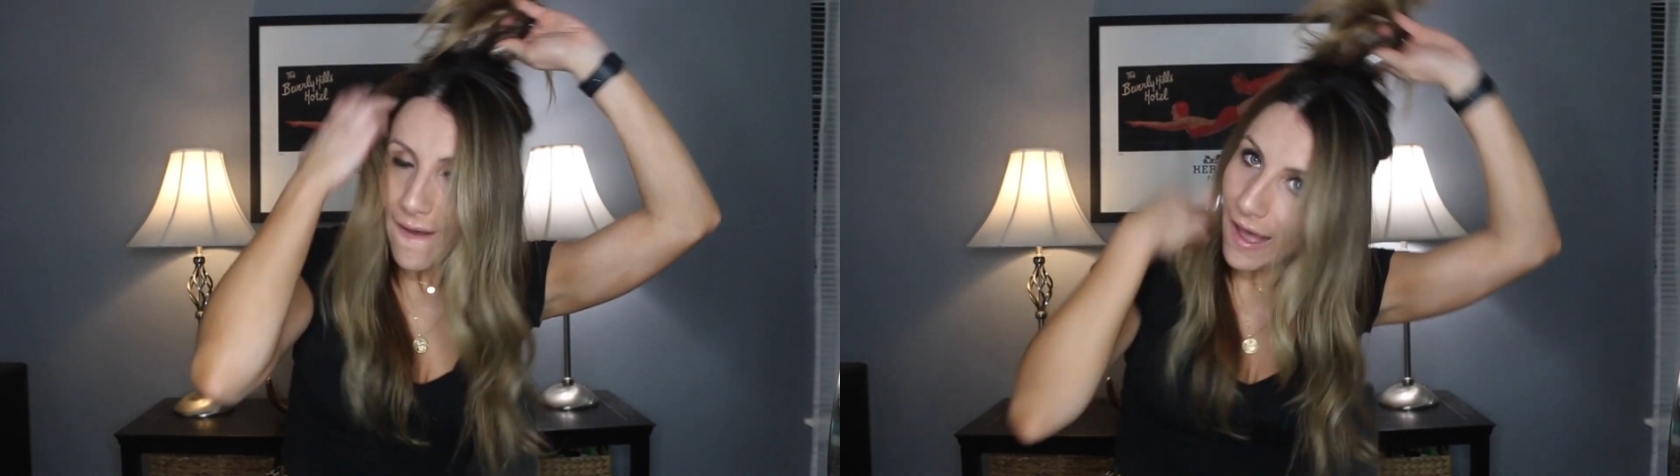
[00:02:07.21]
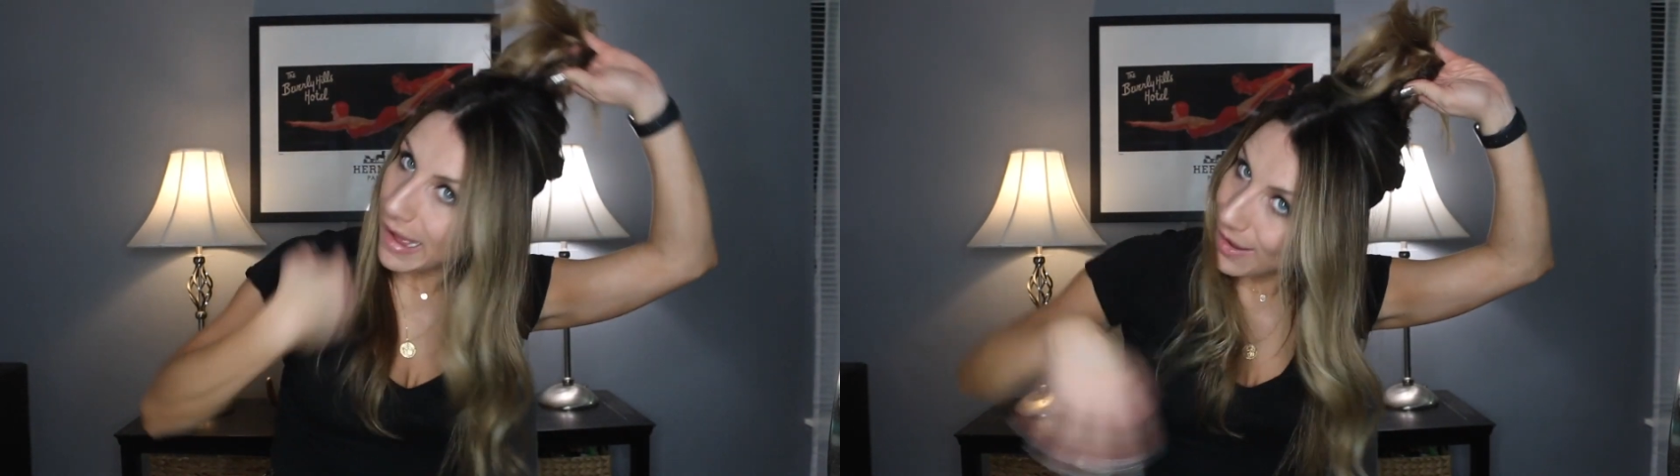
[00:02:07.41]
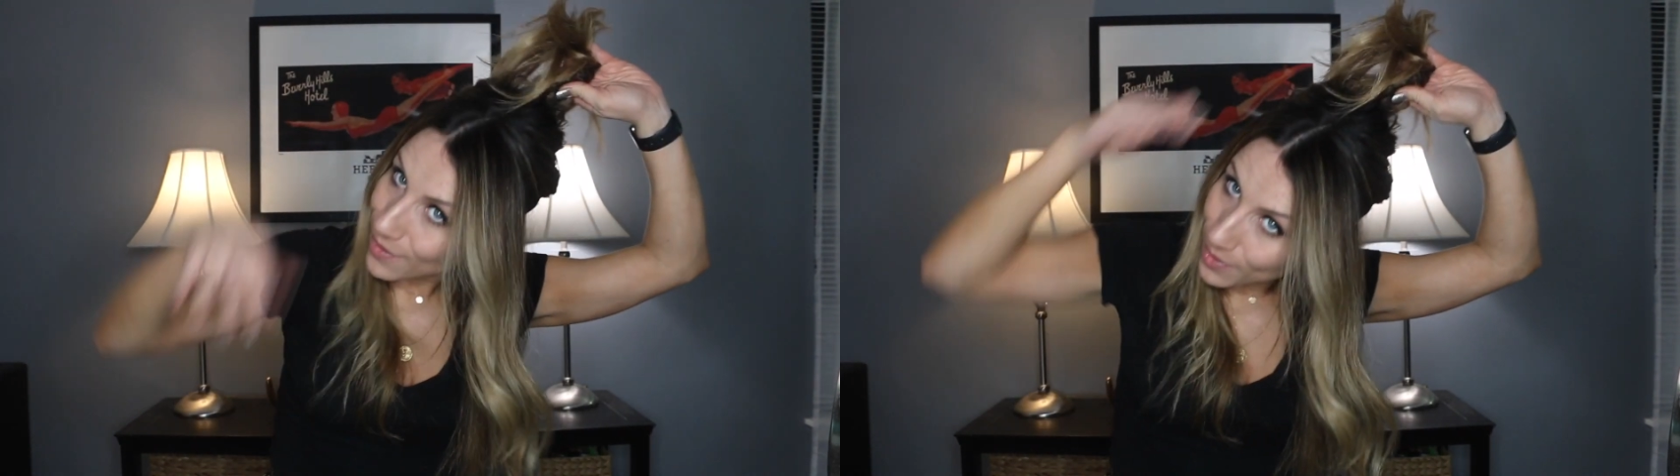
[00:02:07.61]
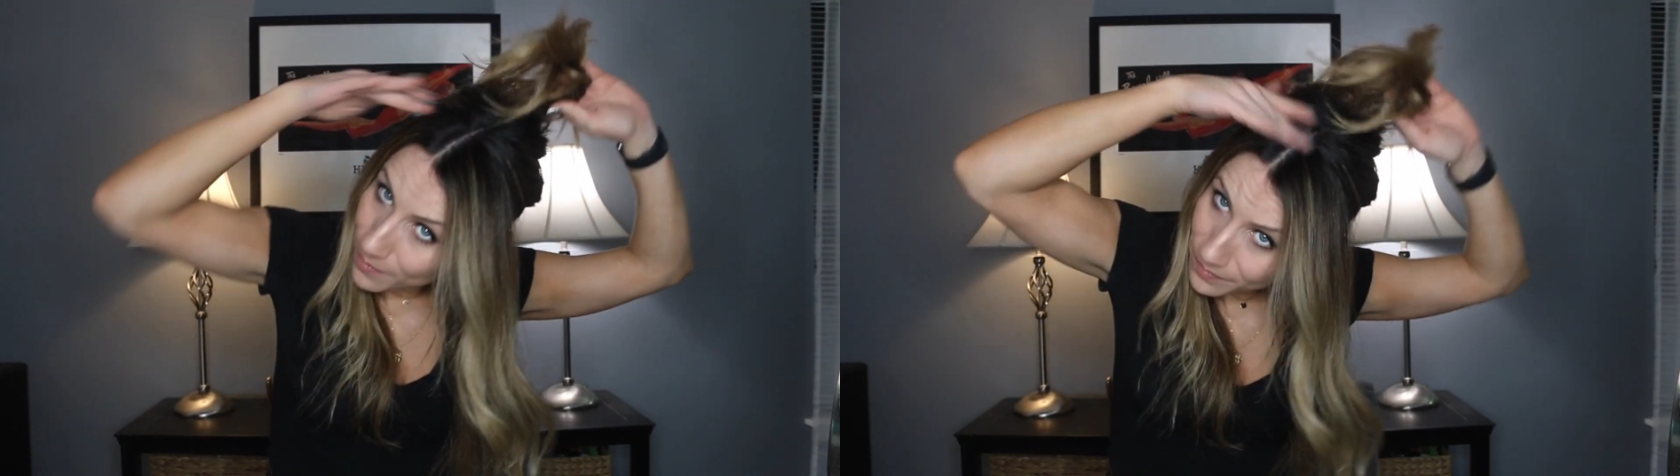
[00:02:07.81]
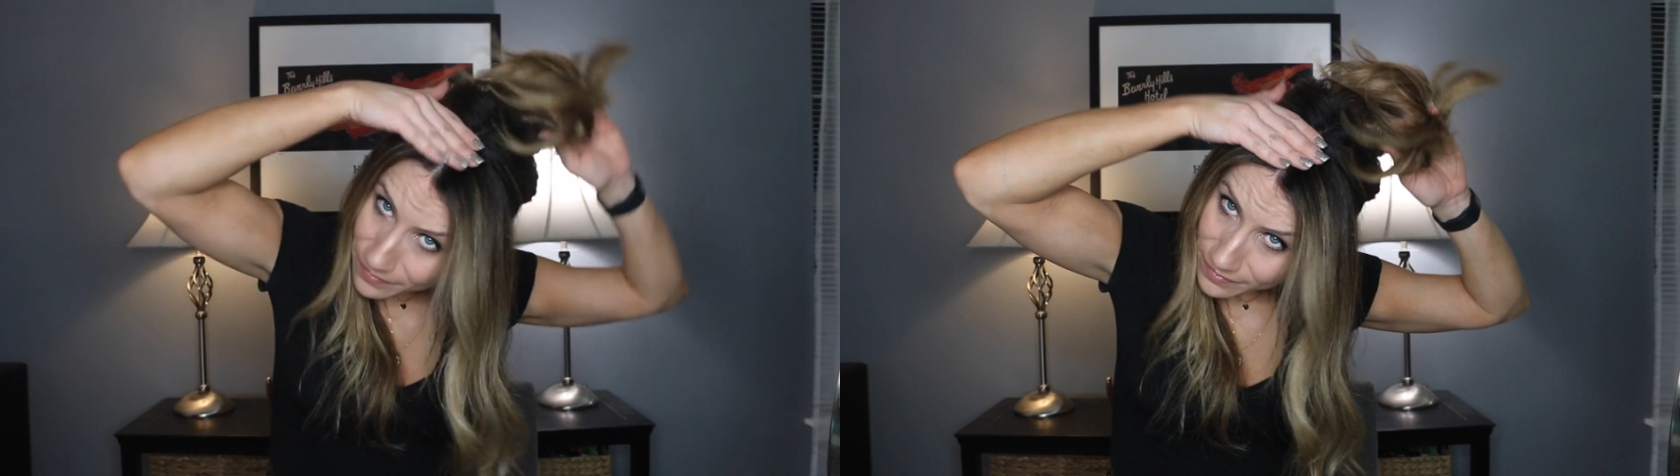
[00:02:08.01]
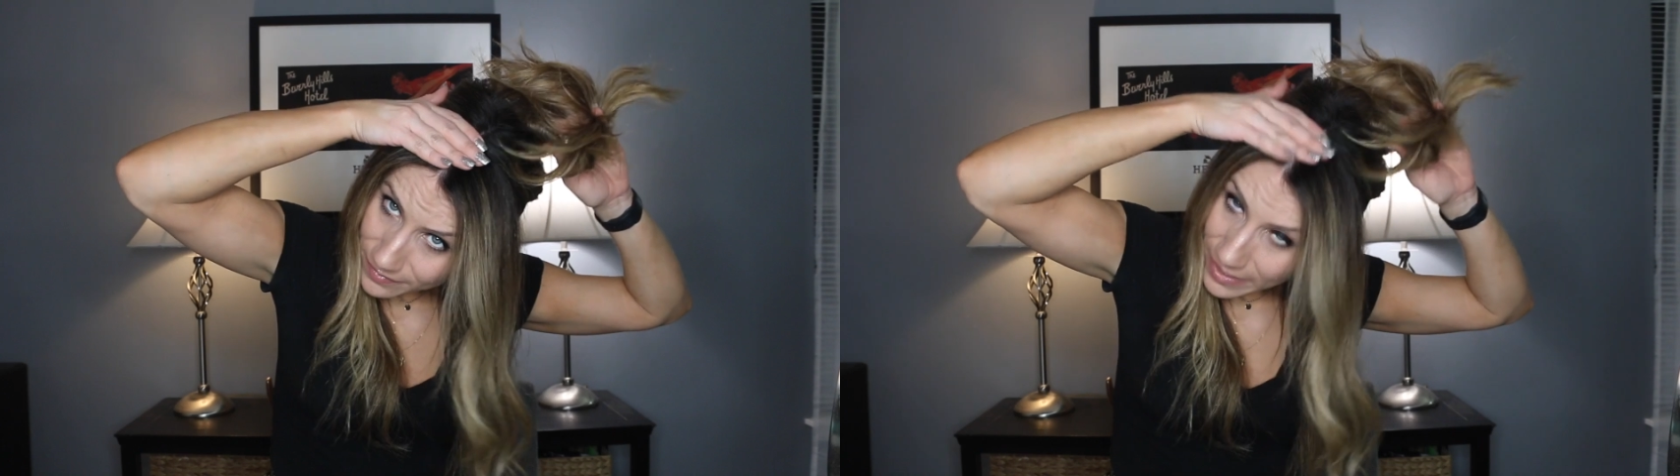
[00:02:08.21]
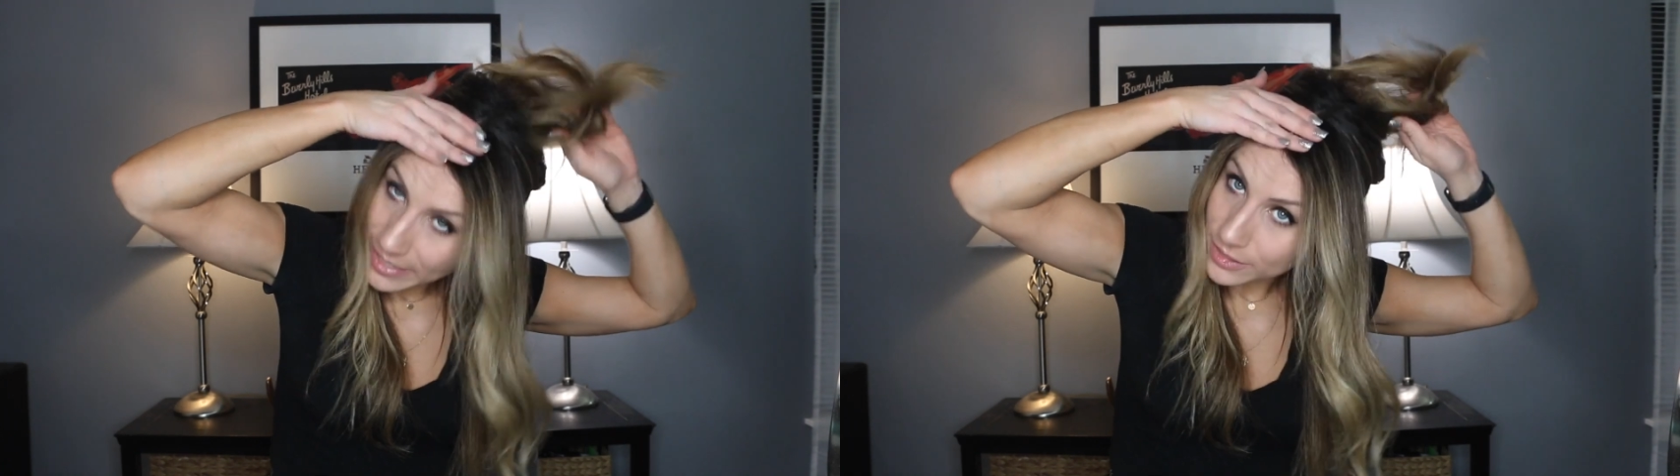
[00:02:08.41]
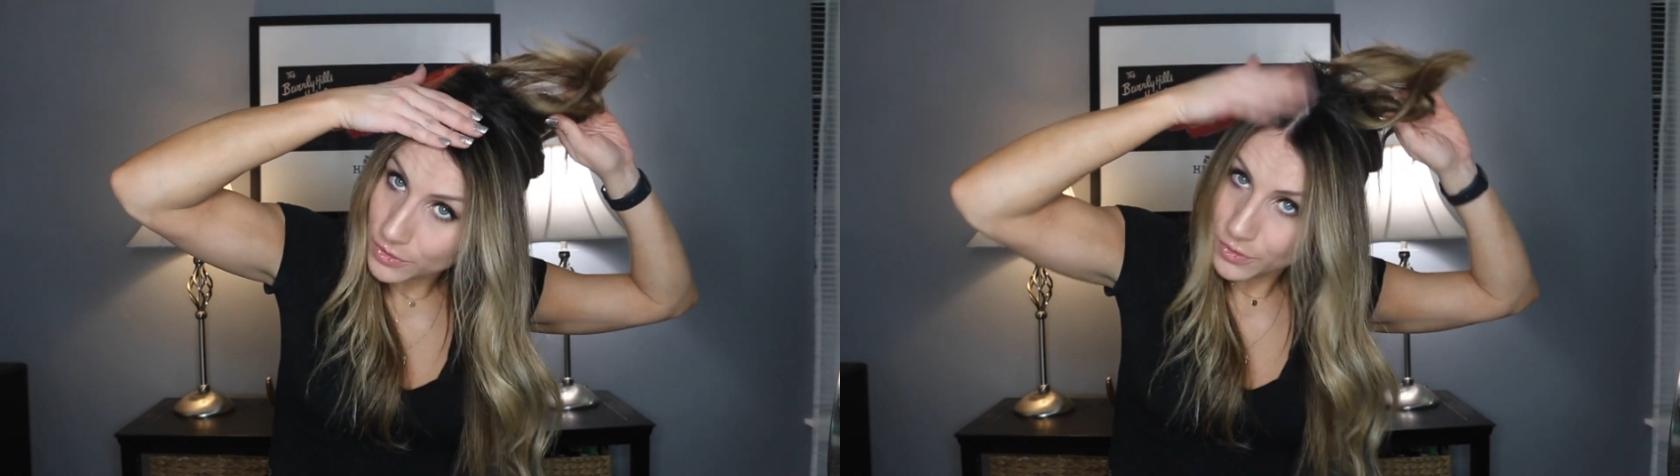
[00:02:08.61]
I
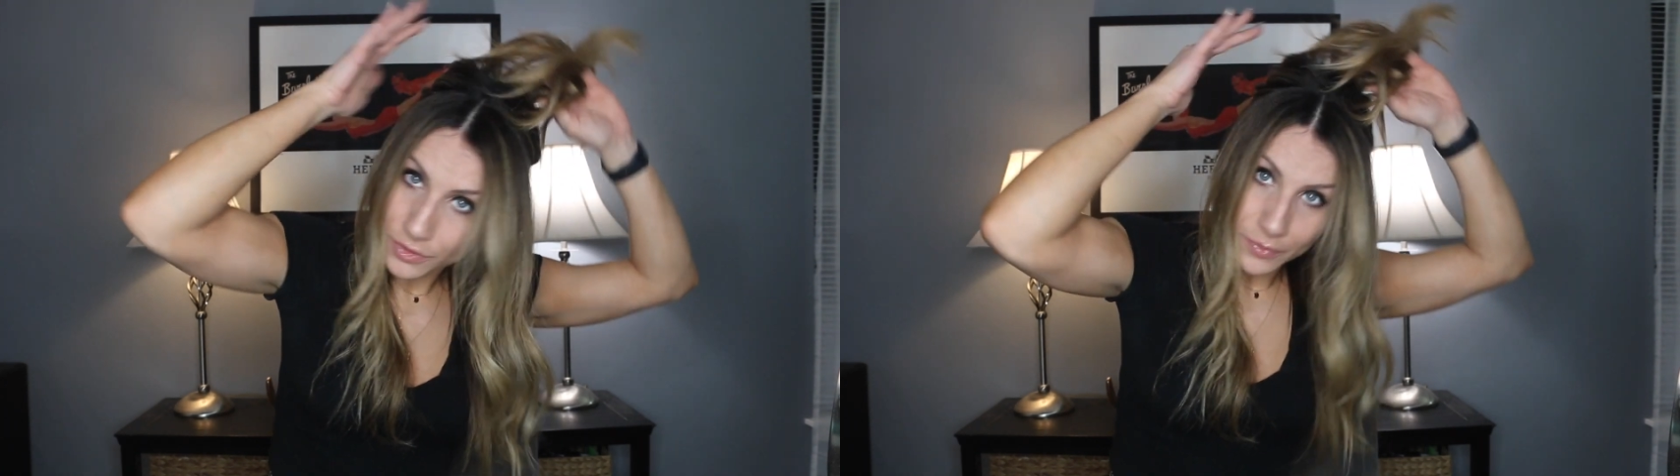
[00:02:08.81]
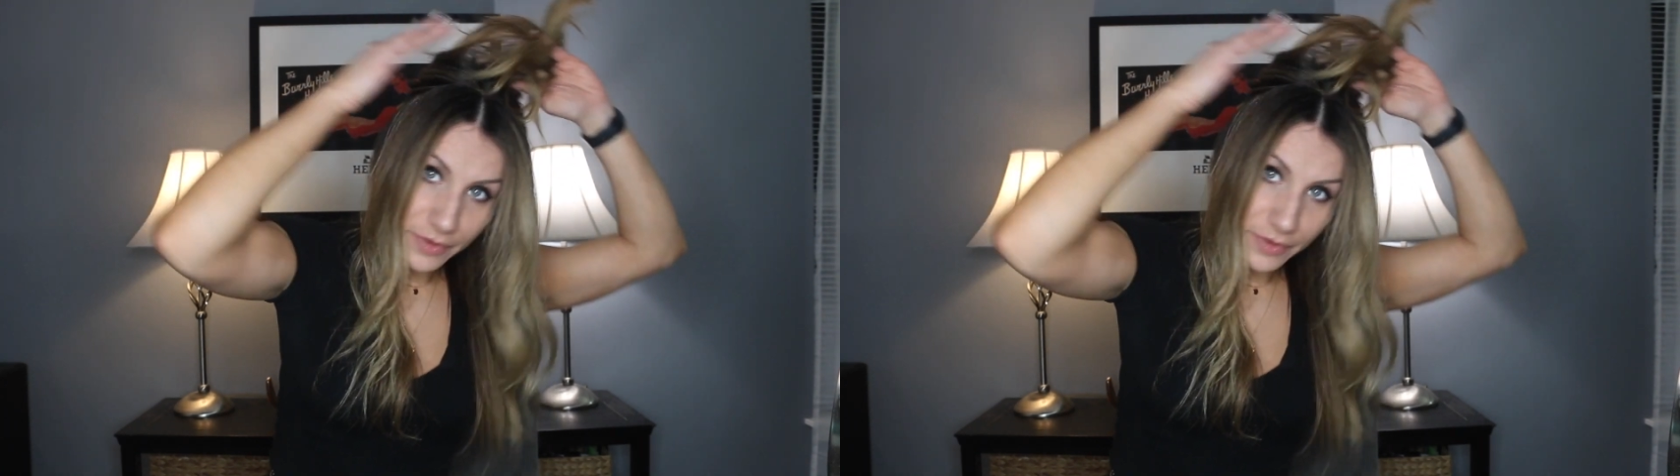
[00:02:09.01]
guess 2 to